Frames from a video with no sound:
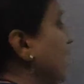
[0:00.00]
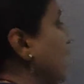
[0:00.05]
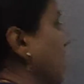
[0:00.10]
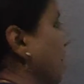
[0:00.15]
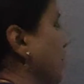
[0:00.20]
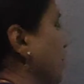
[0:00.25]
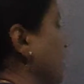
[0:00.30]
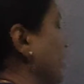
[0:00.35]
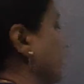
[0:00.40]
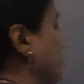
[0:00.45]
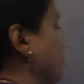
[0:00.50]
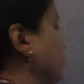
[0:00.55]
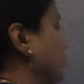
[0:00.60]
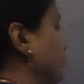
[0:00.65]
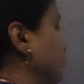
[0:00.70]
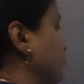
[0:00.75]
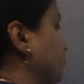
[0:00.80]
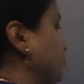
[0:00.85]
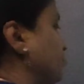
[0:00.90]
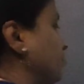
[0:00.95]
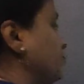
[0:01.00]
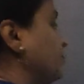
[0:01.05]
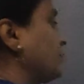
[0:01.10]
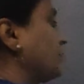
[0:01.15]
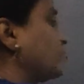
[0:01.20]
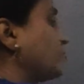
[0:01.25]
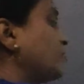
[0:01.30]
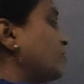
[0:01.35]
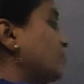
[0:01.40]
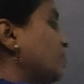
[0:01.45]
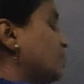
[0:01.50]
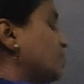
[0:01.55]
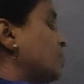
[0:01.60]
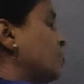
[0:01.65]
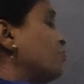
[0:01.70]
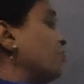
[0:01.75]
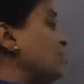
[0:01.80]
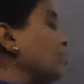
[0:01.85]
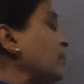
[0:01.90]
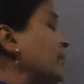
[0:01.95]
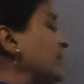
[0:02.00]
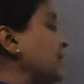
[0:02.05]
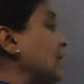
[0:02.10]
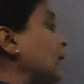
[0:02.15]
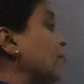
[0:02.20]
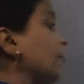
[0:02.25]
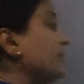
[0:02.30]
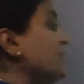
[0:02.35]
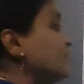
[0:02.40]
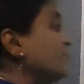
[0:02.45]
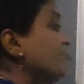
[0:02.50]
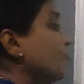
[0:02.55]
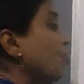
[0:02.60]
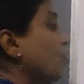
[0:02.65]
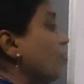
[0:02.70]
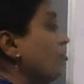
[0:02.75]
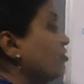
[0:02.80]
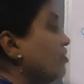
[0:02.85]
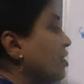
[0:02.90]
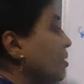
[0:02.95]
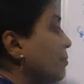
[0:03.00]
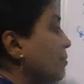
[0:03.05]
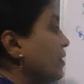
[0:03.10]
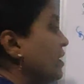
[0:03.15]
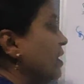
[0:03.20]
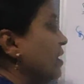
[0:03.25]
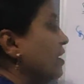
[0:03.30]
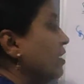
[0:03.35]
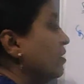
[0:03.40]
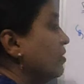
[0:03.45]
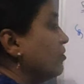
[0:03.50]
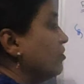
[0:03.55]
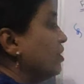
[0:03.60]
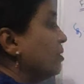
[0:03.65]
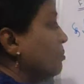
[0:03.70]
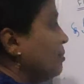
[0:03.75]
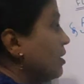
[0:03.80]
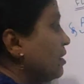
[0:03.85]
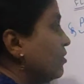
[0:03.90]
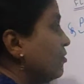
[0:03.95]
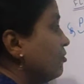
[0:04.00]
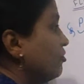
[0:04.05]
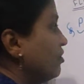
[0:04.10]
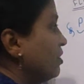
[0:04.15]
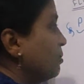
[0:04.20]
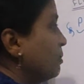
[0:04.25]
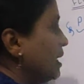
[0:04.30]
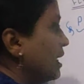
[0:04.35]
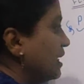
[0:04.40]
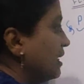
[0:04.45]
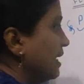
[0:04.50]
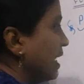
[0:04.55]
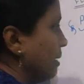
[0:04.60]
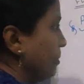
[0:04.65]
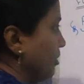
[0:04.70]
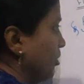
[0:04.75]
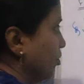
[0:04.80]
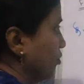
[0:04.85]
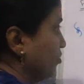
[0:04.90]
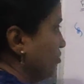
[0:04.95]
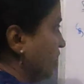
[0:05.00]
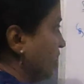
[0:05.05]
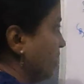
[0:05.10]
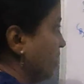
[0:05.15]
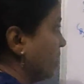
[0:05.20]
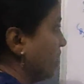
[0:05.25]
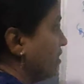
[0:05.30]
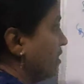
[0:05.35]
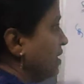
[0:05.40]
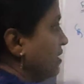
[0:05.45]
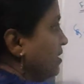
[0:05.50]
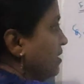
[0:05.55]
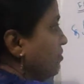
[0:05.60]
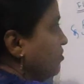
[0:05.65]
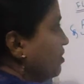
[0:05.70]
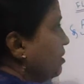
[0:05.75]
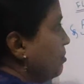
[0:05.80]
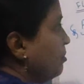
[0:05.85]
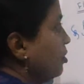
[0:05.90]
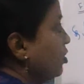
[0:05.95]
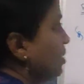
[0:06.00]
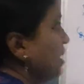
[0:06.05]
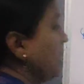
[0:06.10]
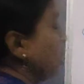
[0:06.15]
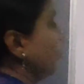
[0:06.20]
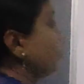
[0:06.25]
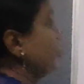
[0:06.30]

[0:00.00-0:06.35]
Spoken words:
gamete. The female gamete is formed from female gametophyte. The female